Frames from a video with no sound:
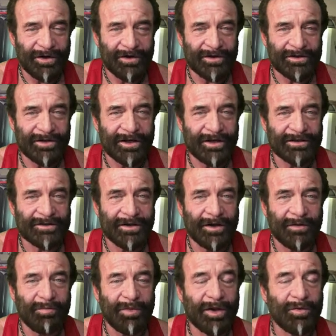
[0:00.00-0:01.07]
There's has
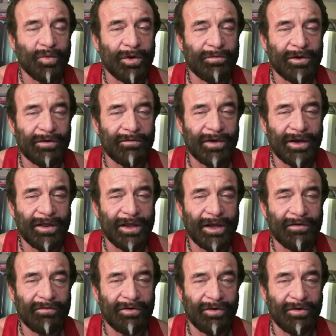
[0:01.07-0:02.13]
uh, been women in my
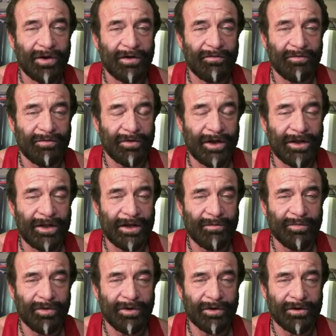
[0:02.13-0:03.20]
life who have read that
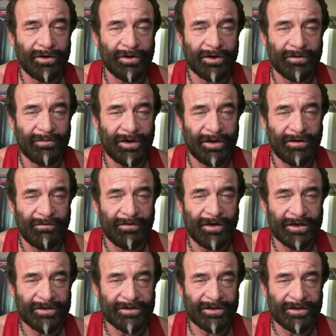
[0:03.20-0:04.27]
book, looked at me in the
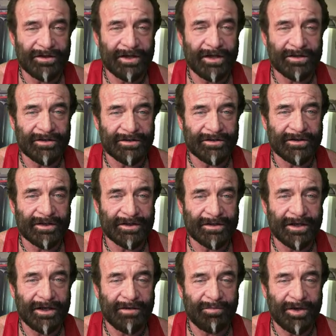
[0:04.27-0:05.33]
face, and said, "That's that
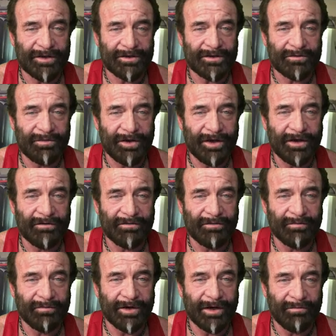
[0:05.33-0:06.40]
kind of pisses me off,
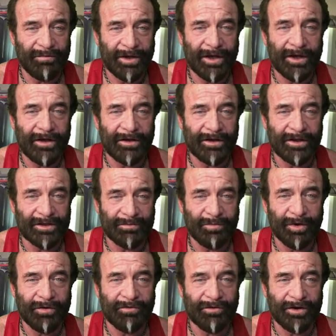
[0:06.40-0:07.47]
but I'm buying this
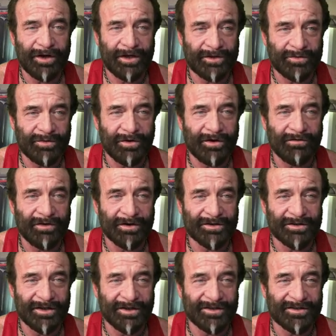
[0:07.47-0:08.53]
book for each one of our
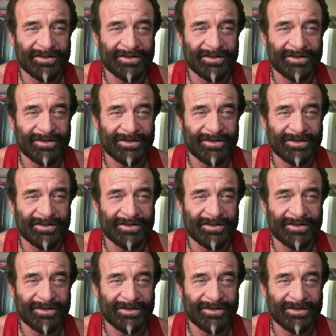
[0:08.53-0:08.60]
sons."